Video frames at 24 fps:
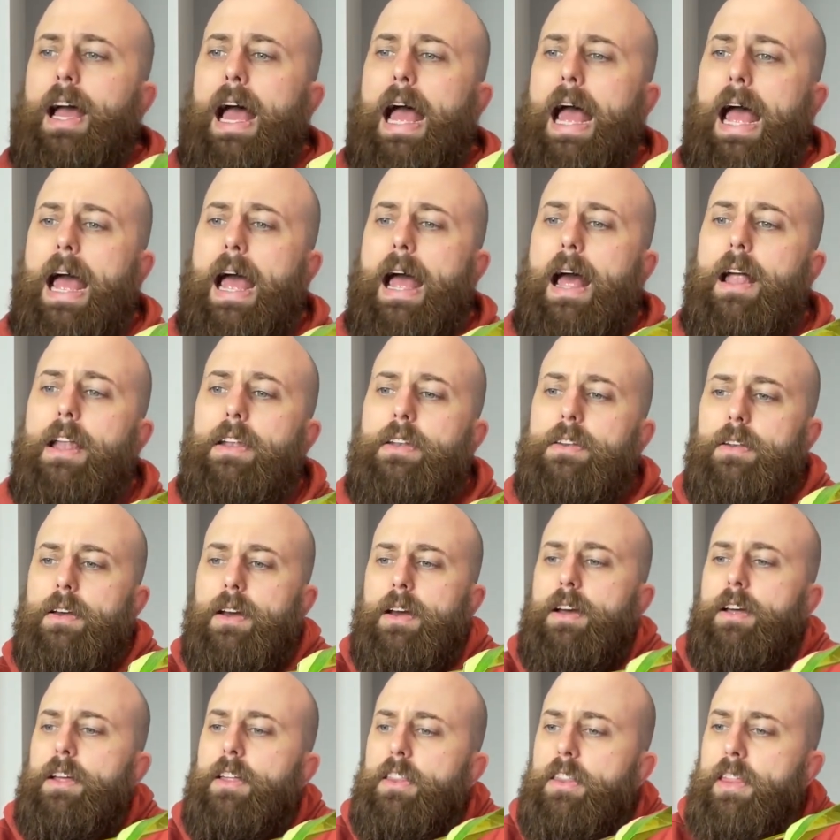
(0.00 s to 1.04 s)
and
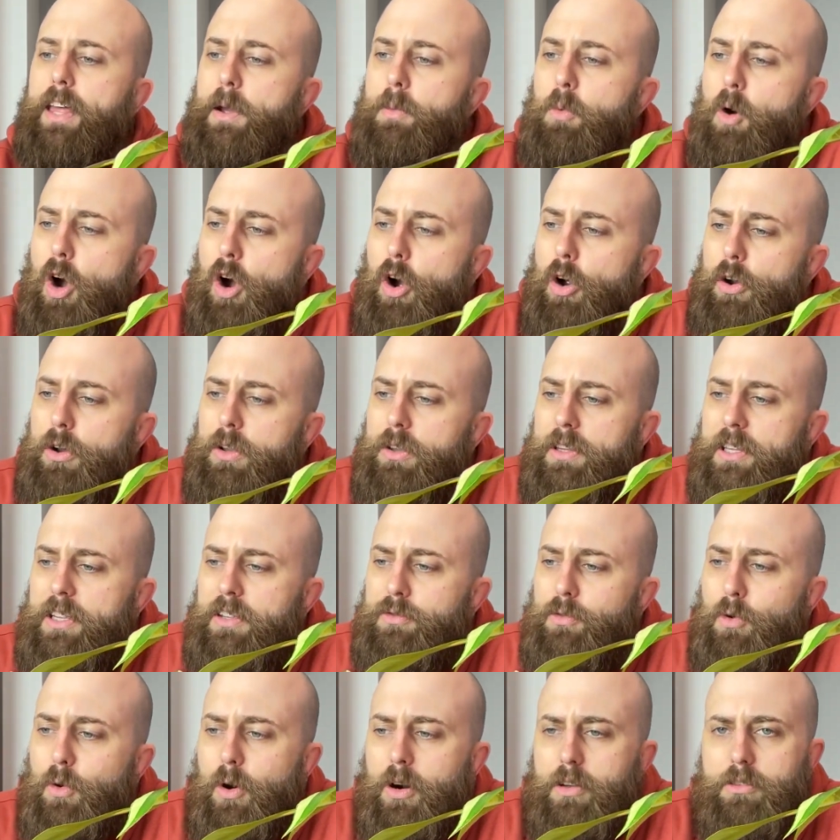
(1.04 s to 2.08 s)
they were only
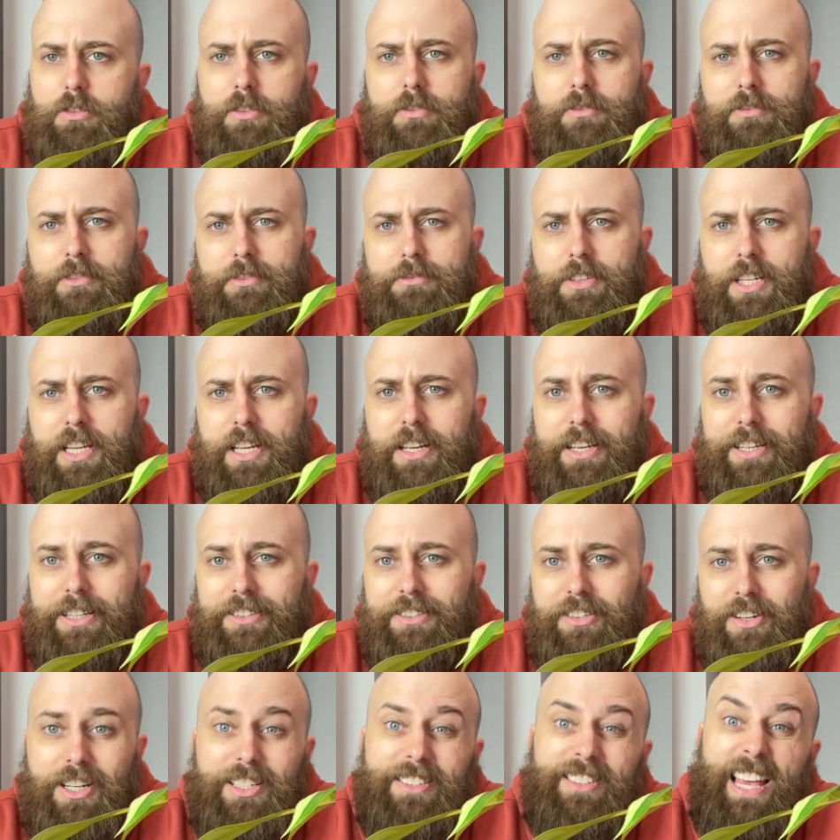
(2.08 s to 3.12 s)
$450
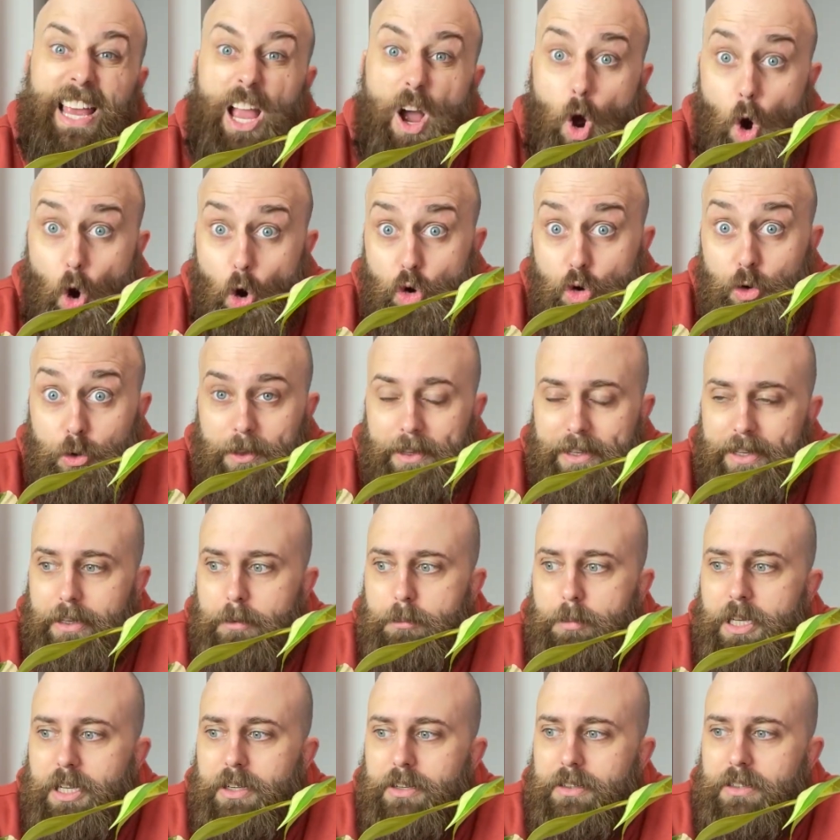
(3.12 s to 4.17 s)
each. And I say only
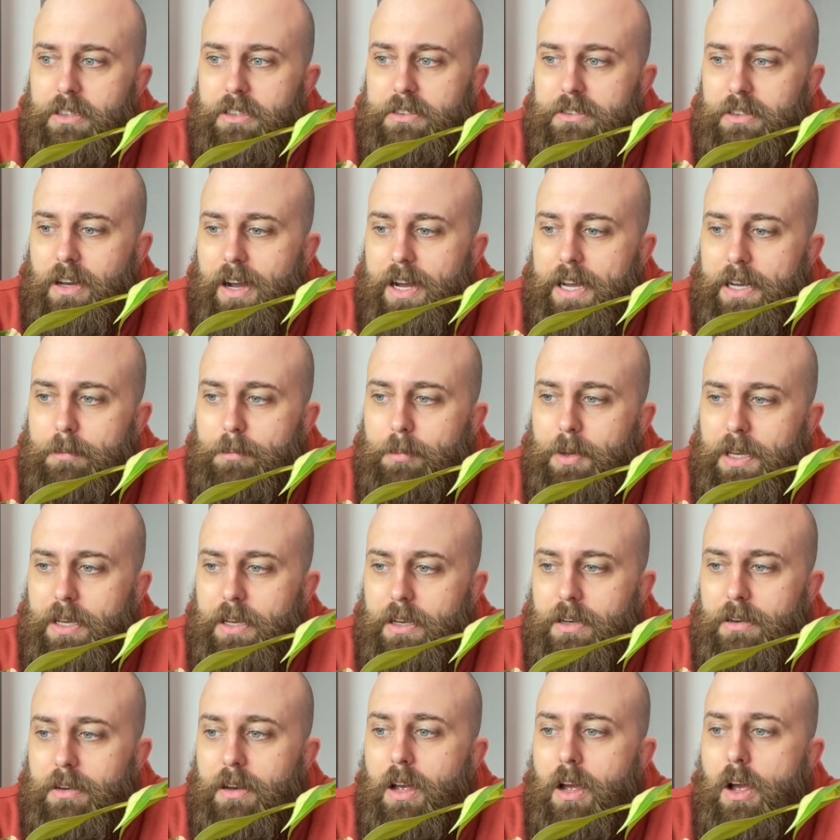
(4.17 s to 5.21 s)
because I had
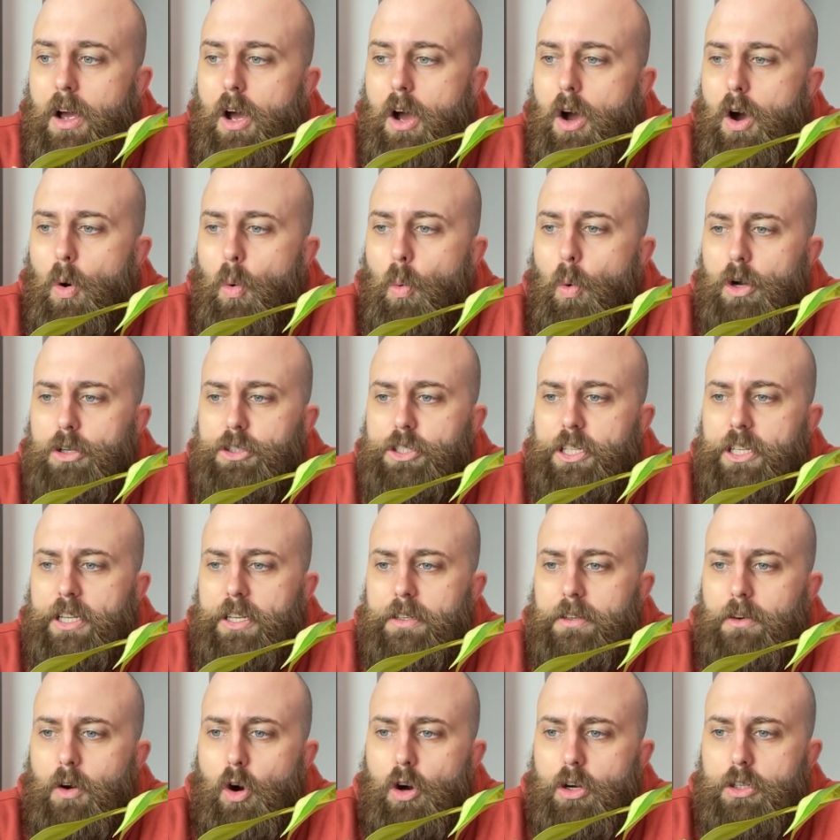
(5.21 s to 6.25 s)
been
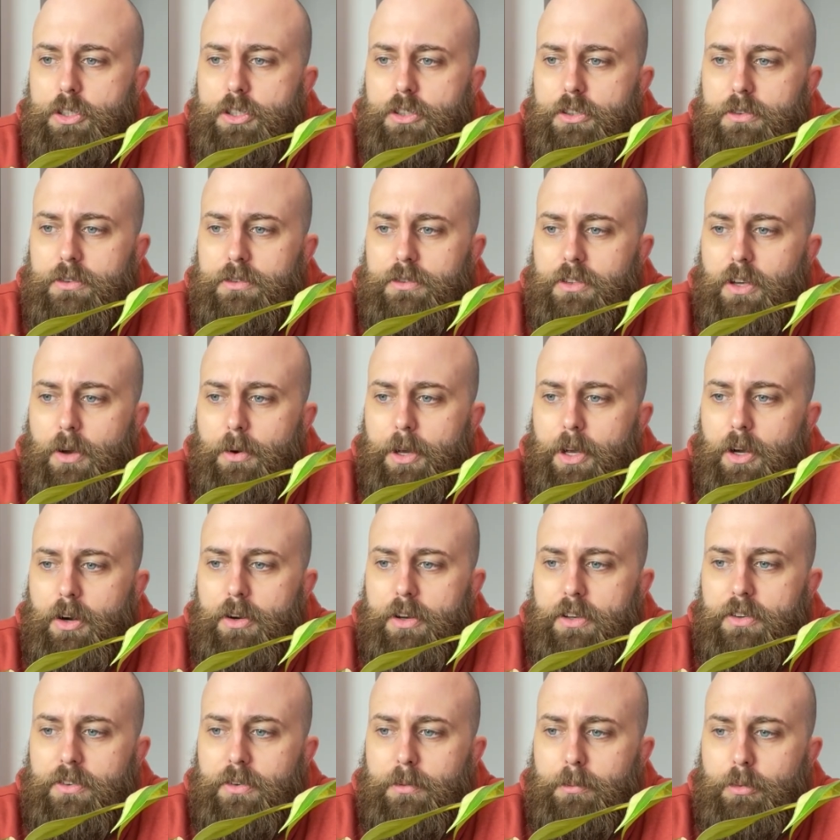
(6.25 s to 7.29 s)
watching auctions going
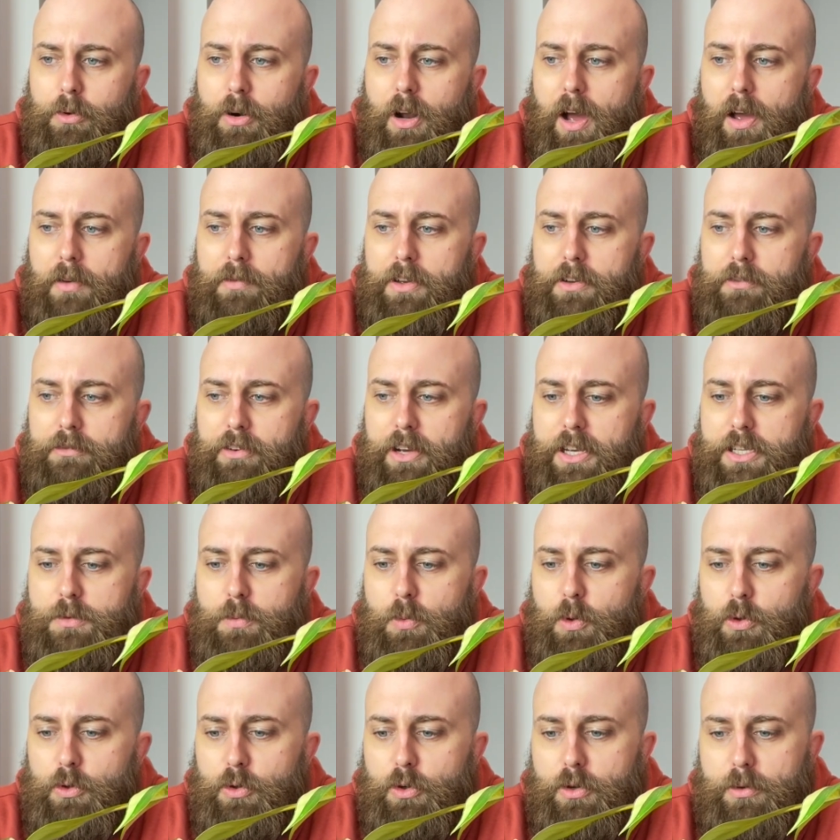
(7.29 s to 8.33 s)
on in some private
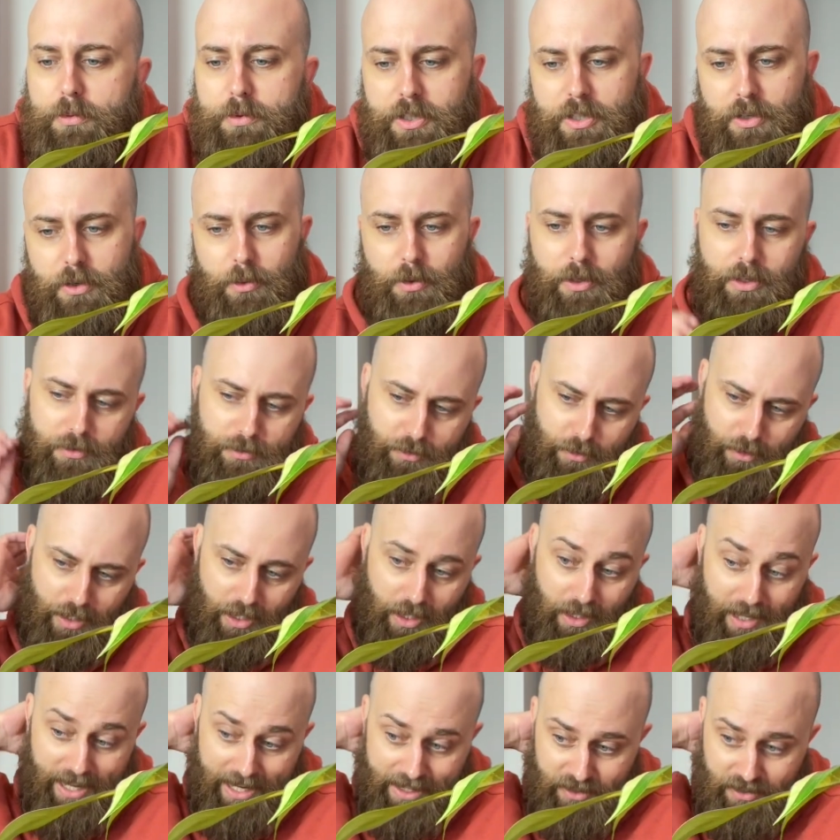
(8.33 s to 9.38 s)
Facebook groups that were for
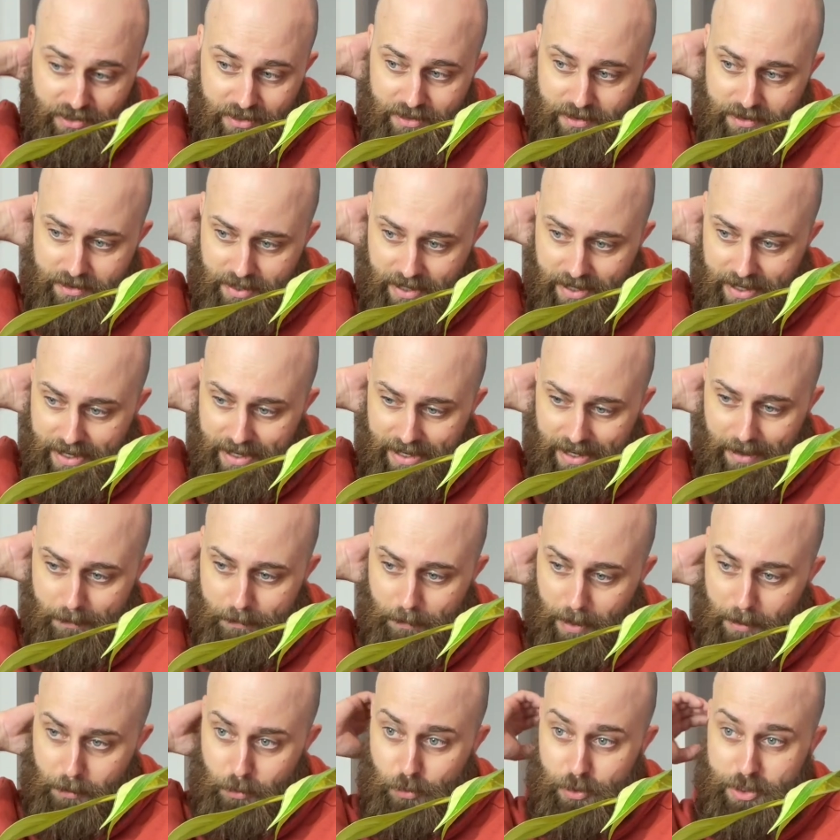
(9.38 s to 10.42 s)
collectors, and
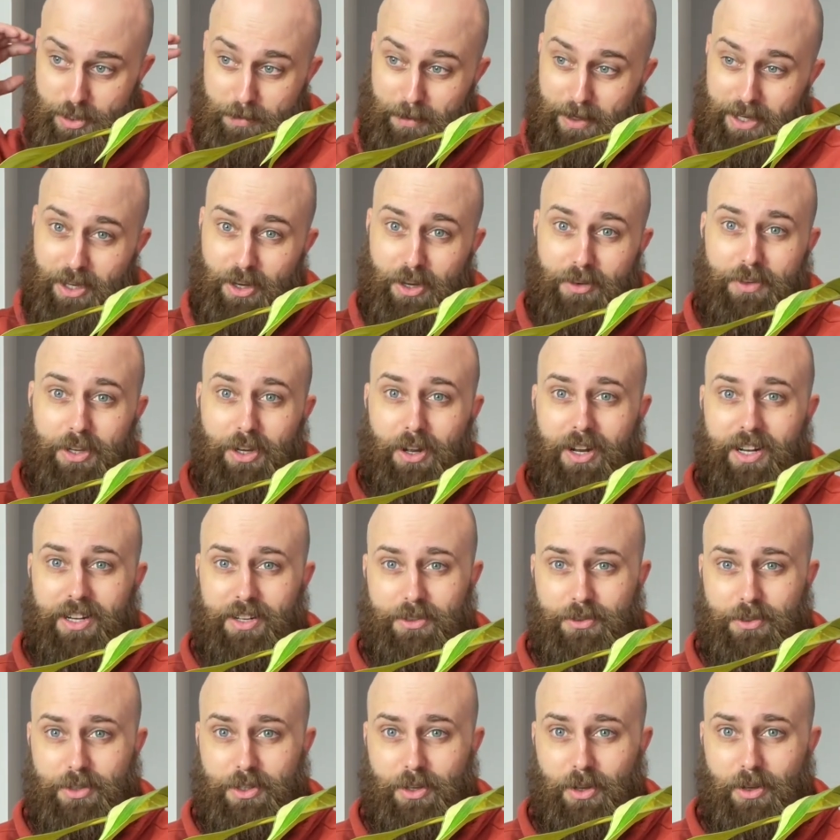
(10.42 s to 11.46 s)
people were spending over
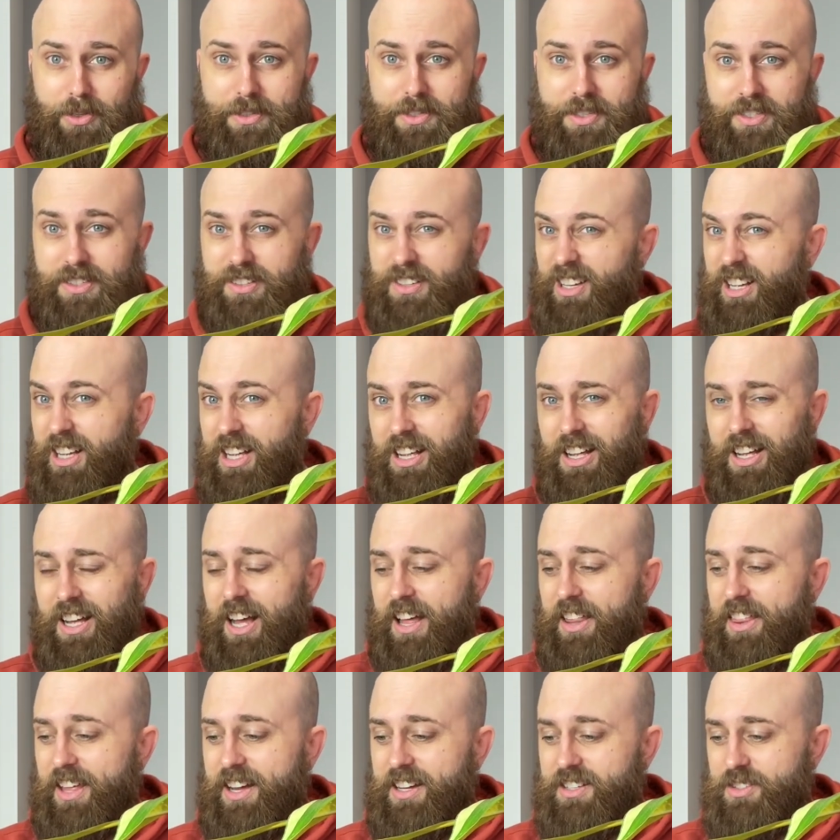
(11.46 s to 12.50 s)
$900,
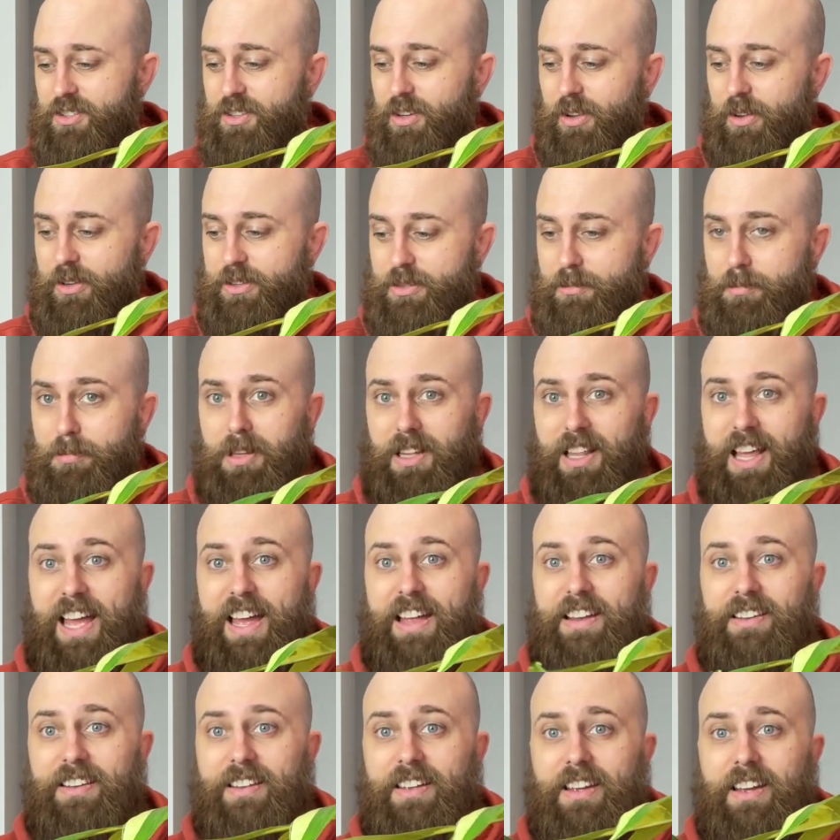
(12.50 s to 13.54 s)
$1,000 a
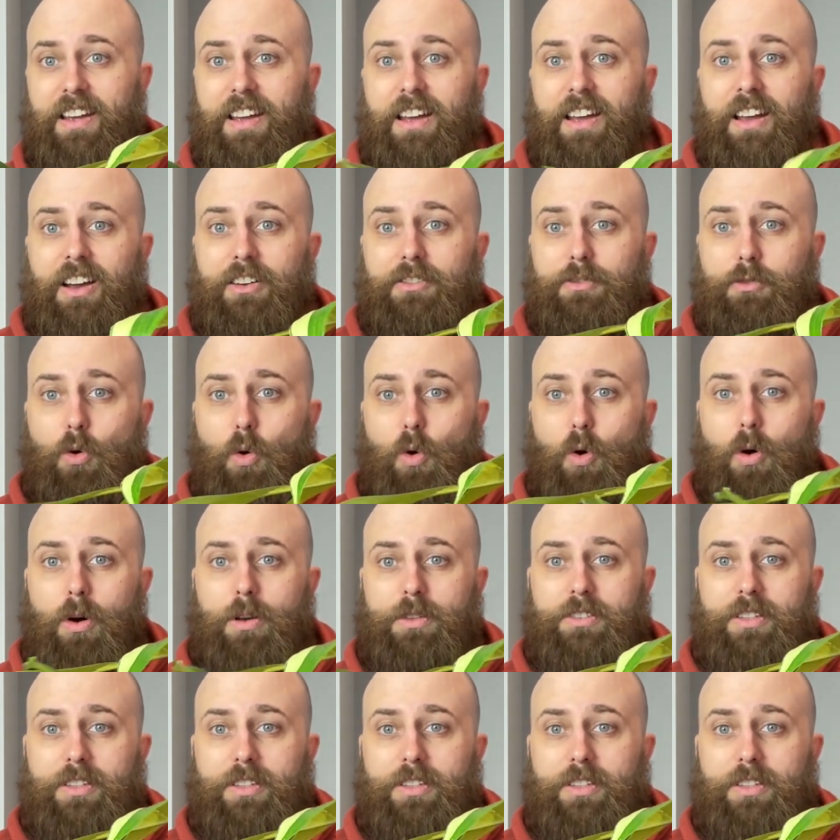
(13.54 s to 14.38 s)
plant for